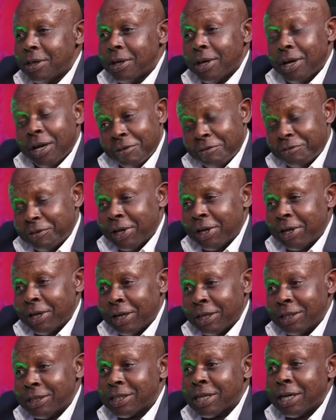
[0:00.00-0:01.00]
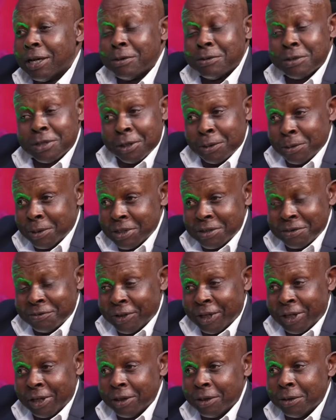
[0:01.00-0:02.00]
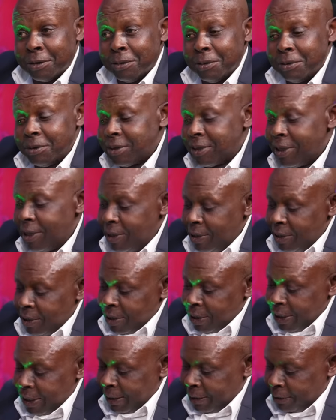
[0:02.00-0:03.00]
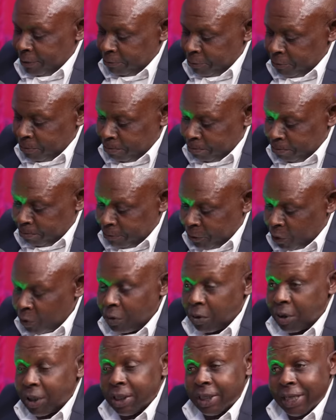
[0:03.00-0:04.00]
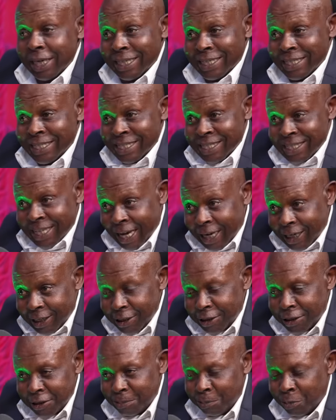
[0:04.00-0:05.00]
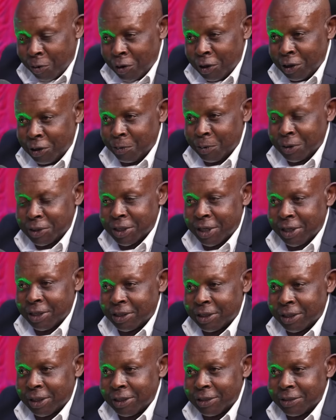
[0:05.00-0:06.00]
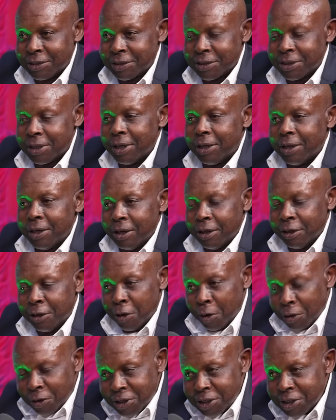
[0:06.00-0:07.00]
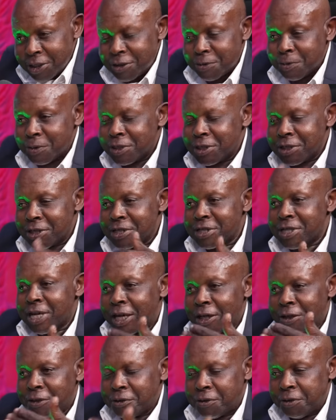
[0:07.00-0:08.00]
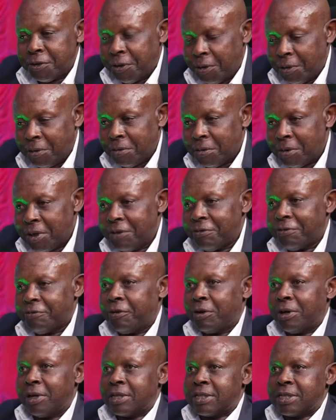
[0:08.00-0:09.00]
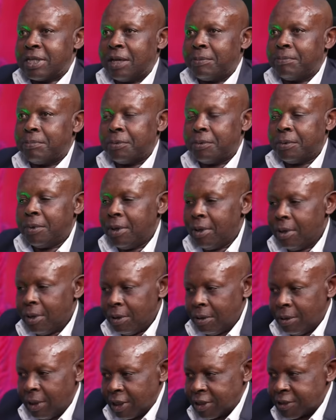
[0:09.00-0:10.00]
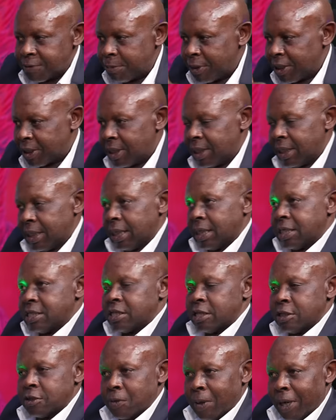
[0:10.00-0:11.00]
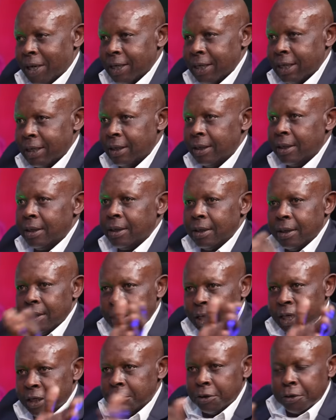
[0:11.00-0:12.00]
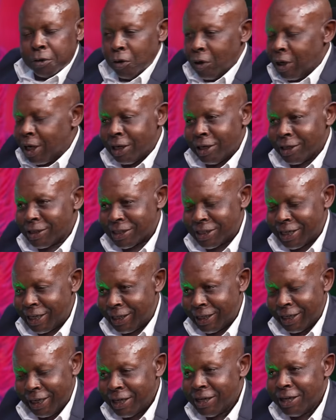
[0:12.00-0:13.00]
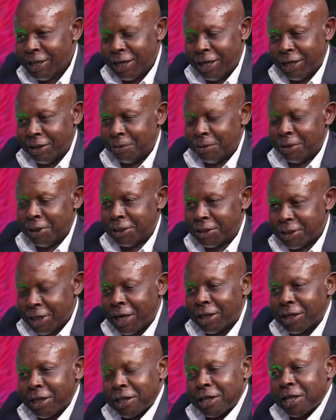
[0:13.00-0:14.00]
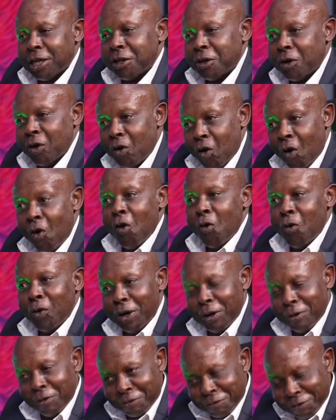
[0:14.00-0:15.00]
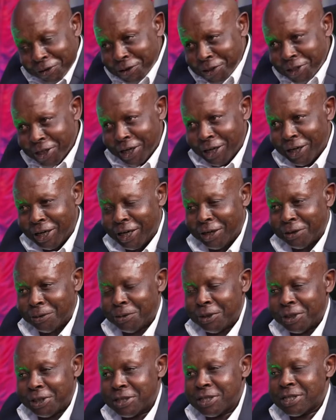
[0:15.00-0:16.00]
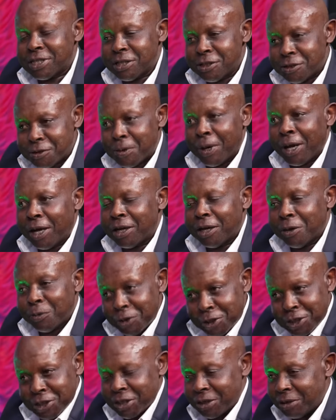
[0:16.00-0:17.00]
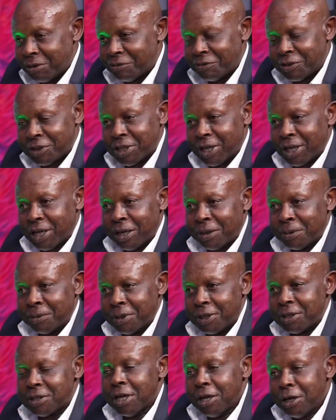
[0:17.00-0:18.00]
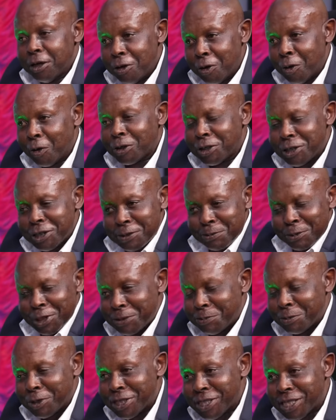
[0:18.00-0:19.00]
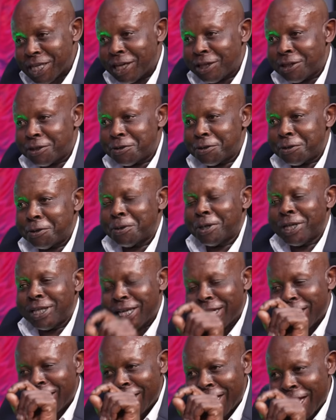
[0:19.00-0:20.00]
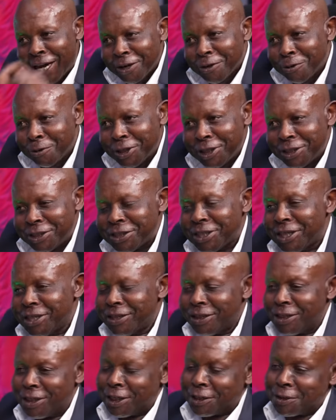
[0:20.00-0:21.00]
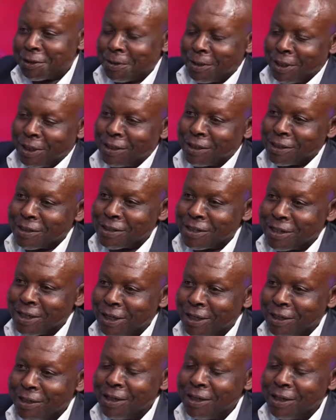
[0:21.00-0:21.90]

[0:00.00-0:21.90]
After lunch, counsel was very good. He took exactly the point which I raised. Notice which is sent to you if, mm. for hmm. example, you are speaking Isitswana, and you don't understand any language other than your own official language, which is an official language, notice must be sent to you in a language that you understand.